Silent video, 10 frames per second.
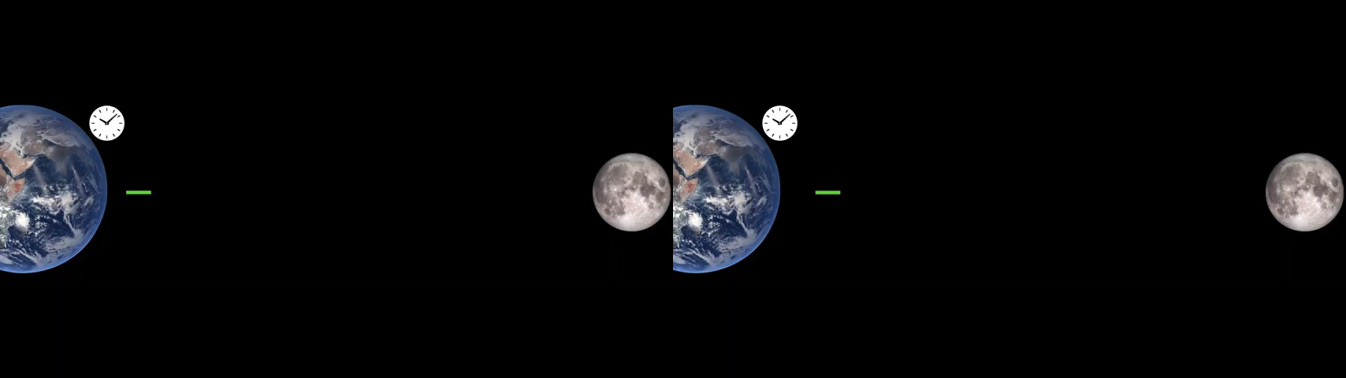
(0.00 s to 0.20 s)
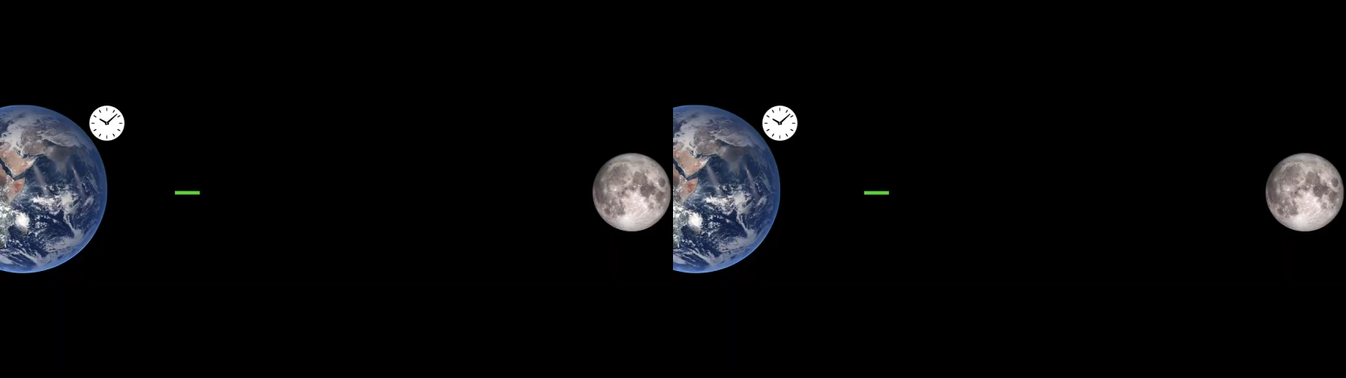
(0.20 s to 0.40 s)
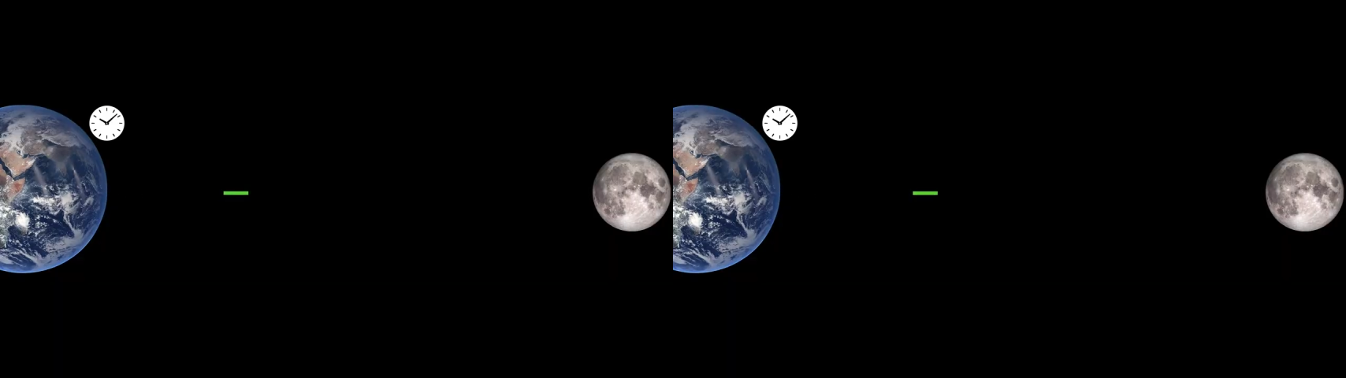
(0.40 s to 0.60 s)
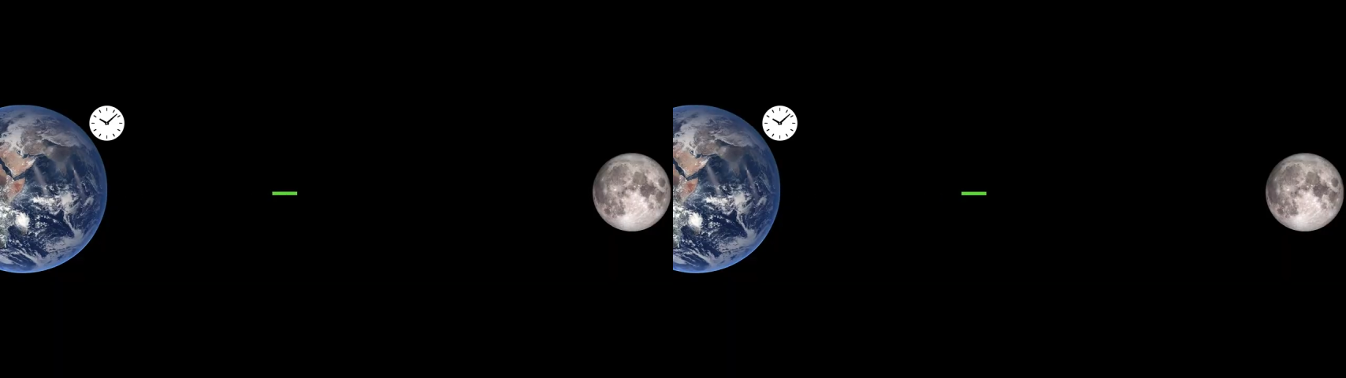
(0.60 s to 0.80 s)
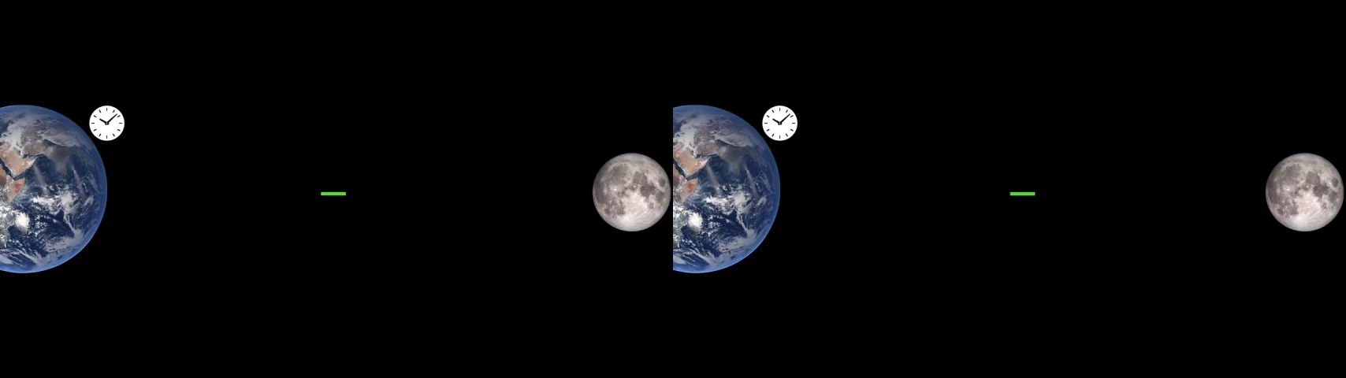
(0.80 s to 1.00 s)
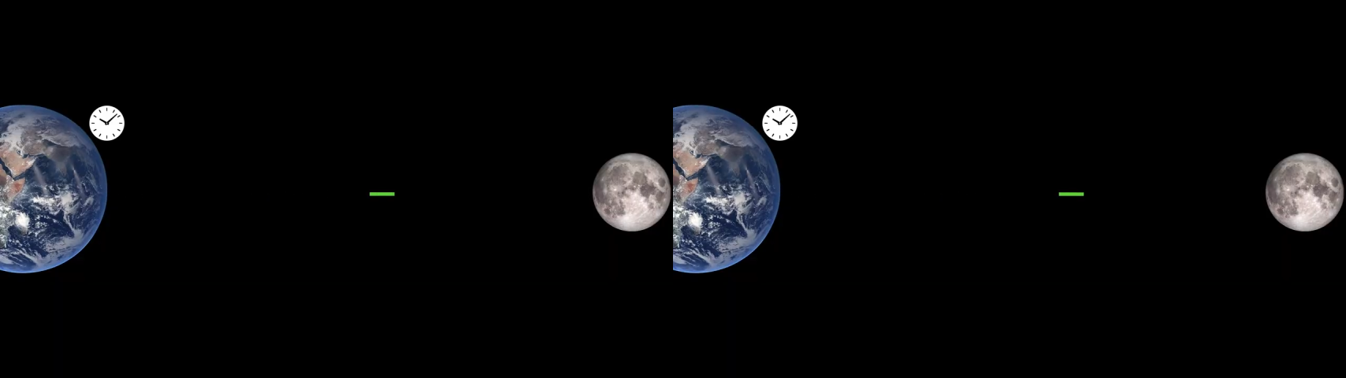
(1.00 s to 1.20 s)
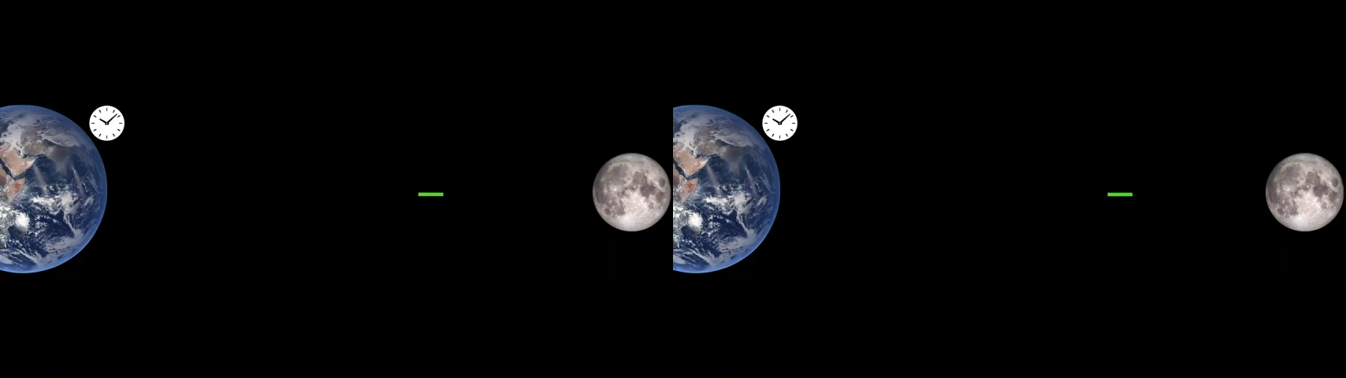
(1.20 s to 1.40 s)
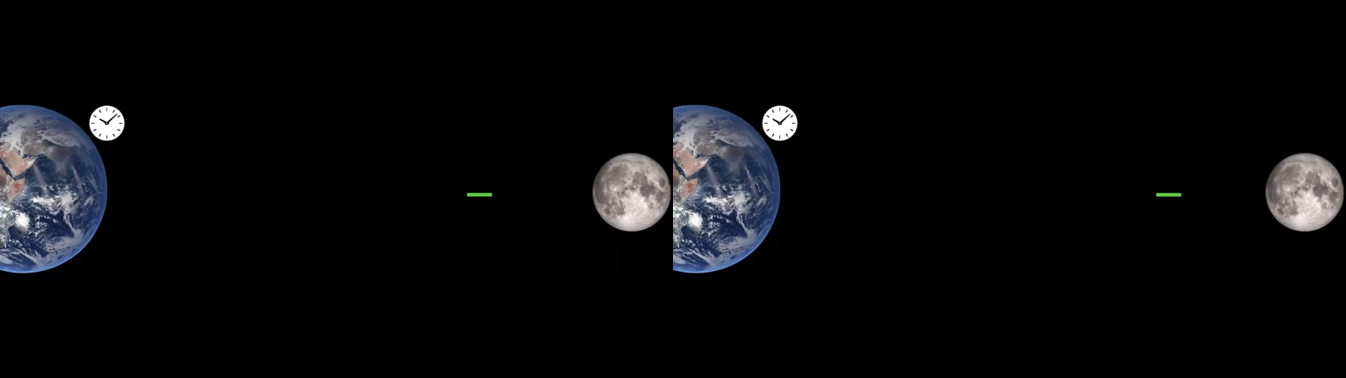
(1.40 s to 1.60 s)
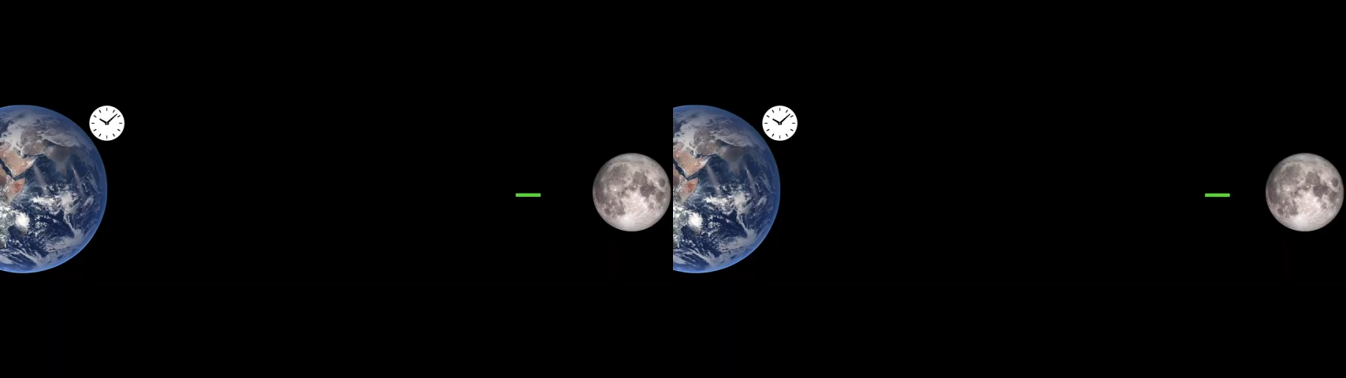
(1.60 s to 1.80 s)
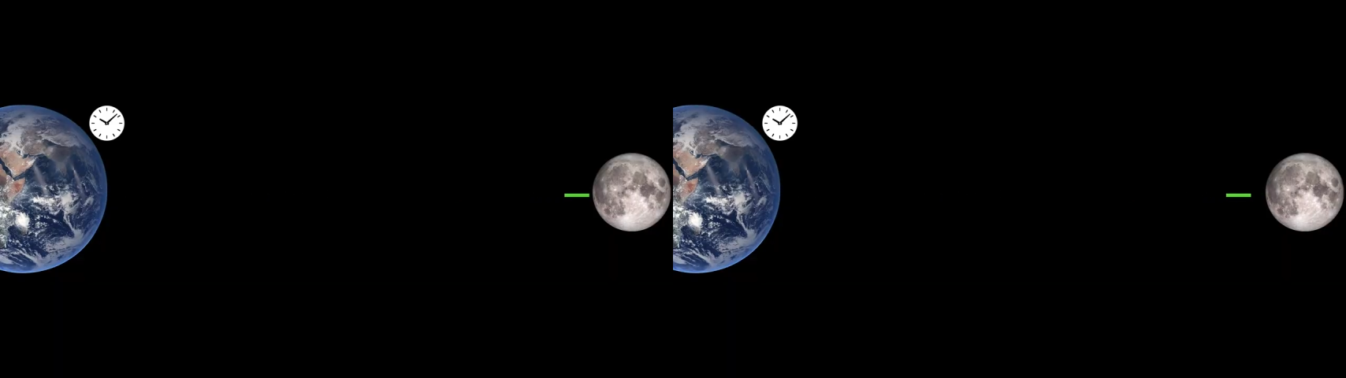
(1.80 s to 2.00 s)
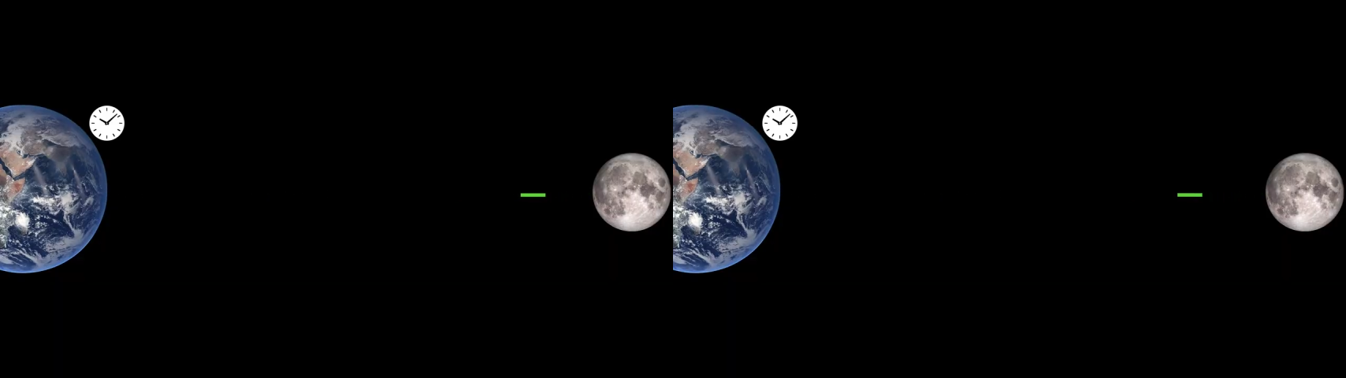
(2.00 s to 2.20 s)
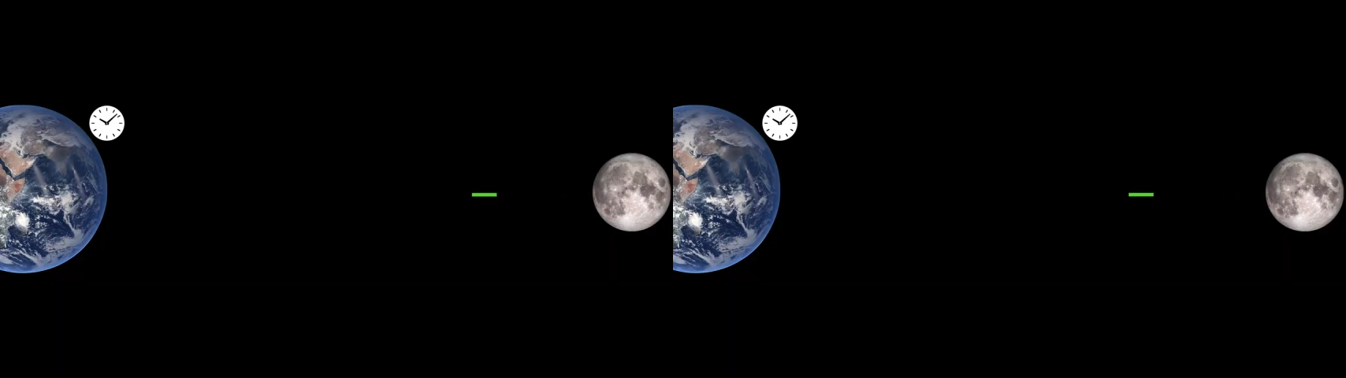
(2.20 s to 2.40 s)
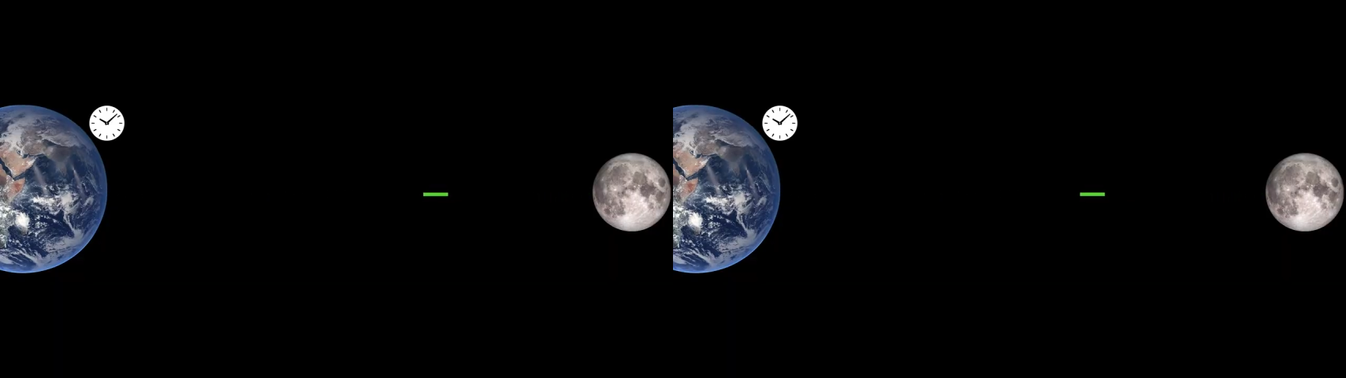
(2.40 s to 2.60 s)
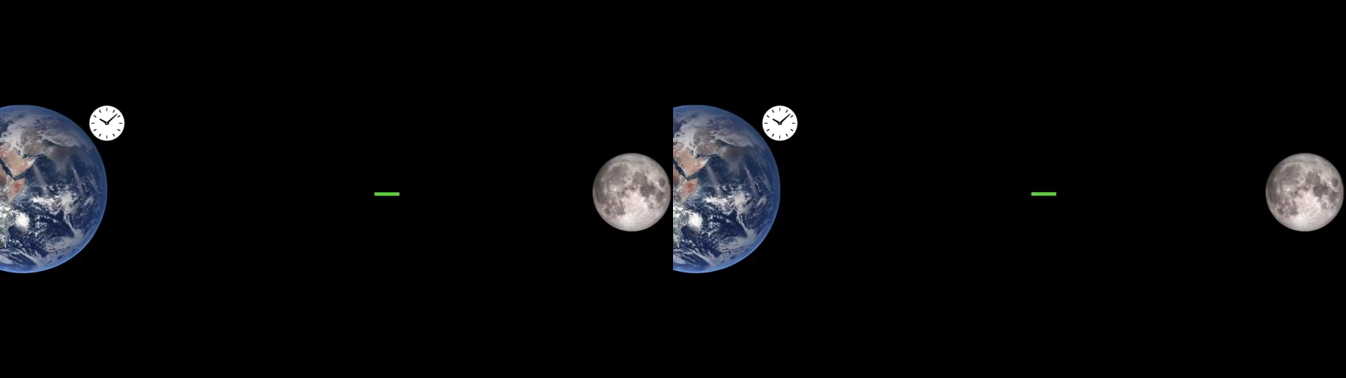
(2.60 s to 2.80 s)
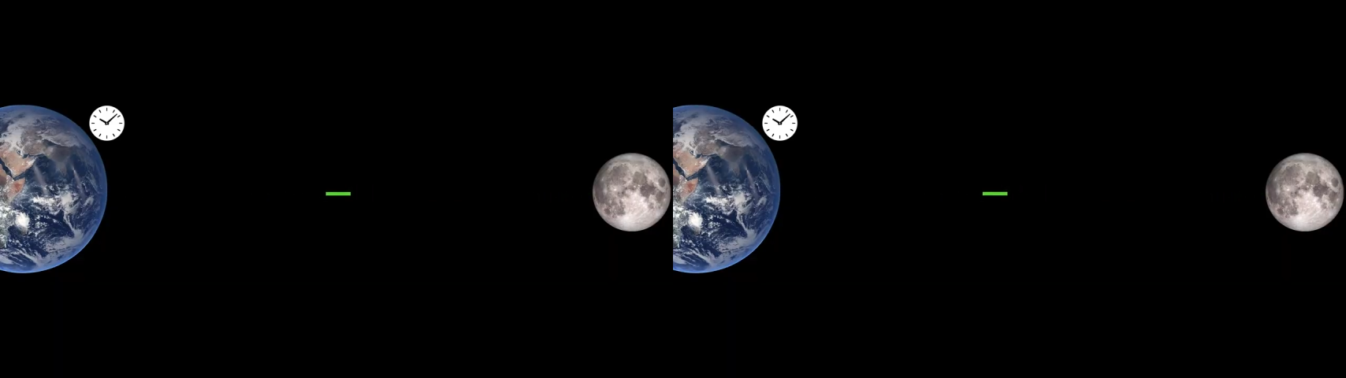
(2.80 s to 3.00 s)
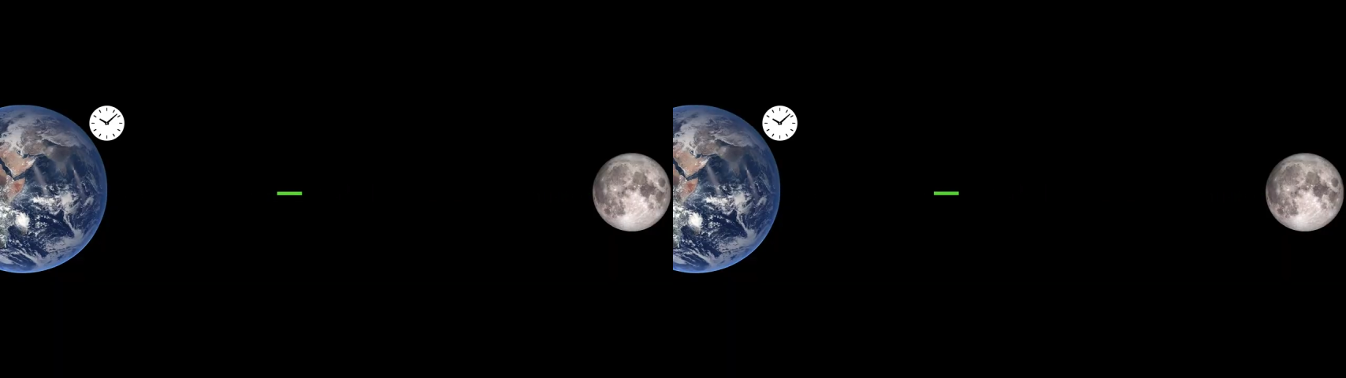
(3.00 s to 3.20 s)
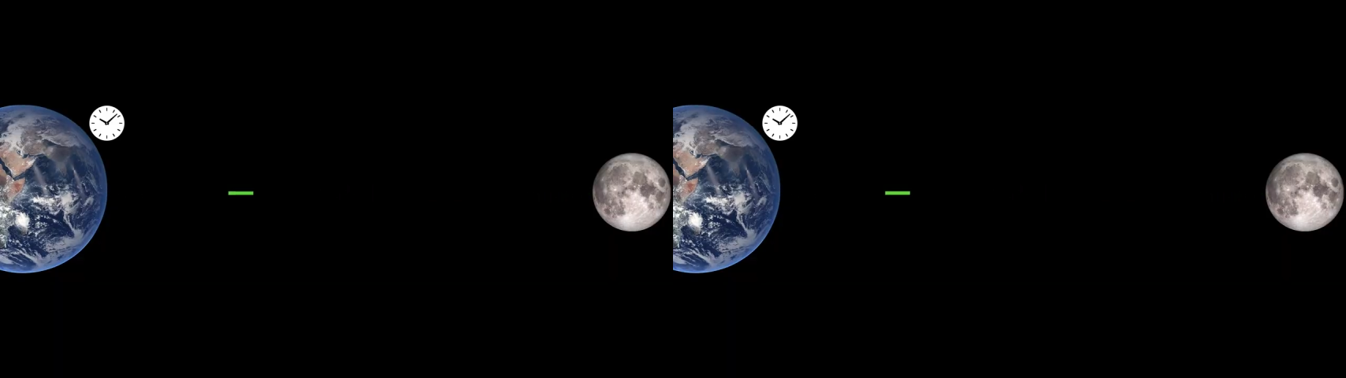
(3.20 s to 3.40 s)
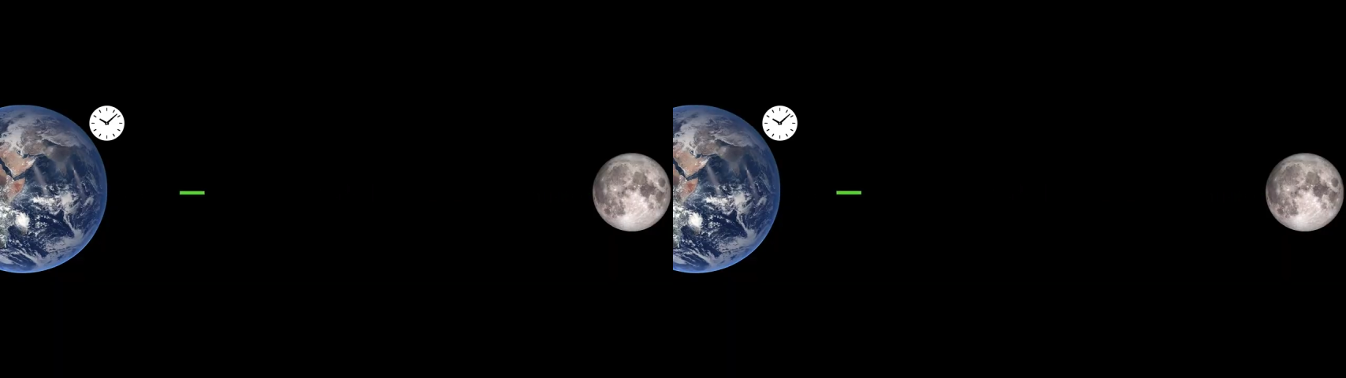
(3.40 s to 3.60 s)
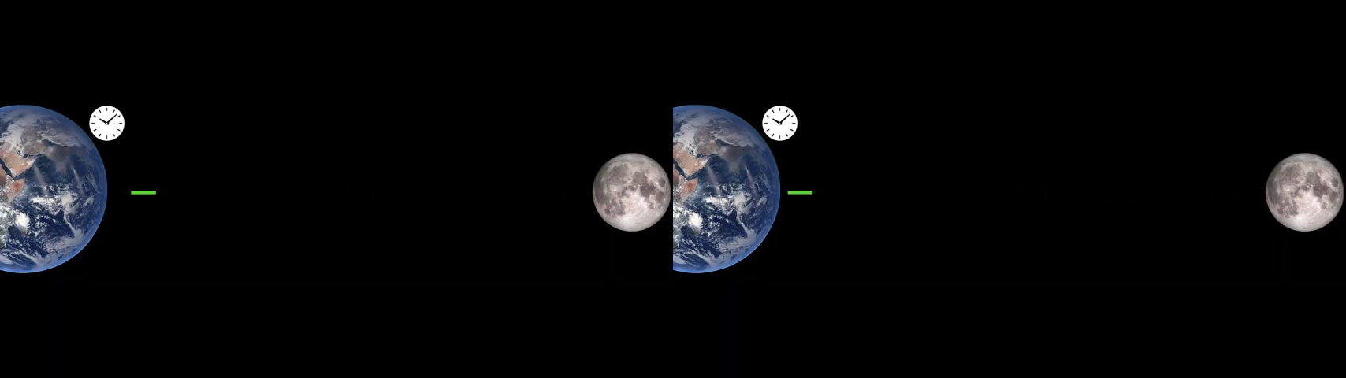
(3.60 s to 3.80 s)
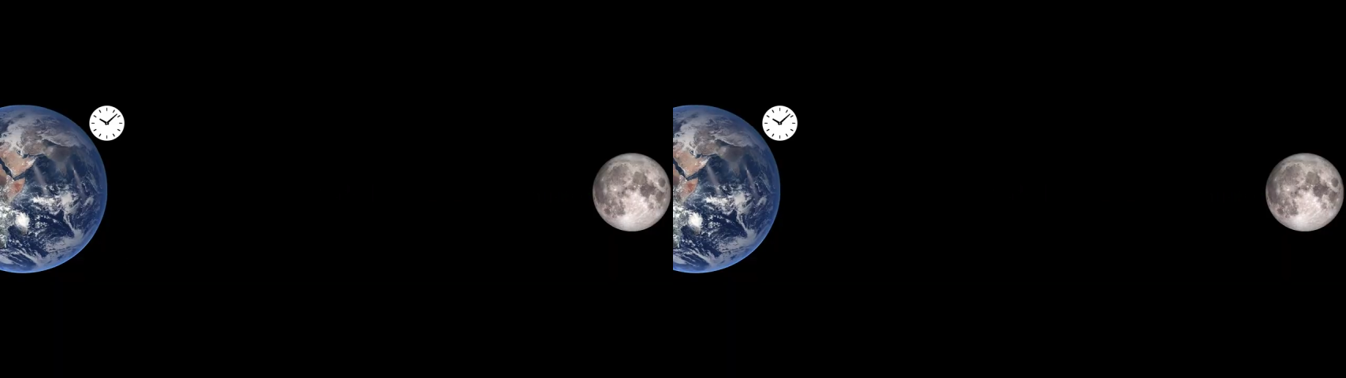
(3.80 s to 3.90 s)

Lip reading: Nobody's mouth can be seen.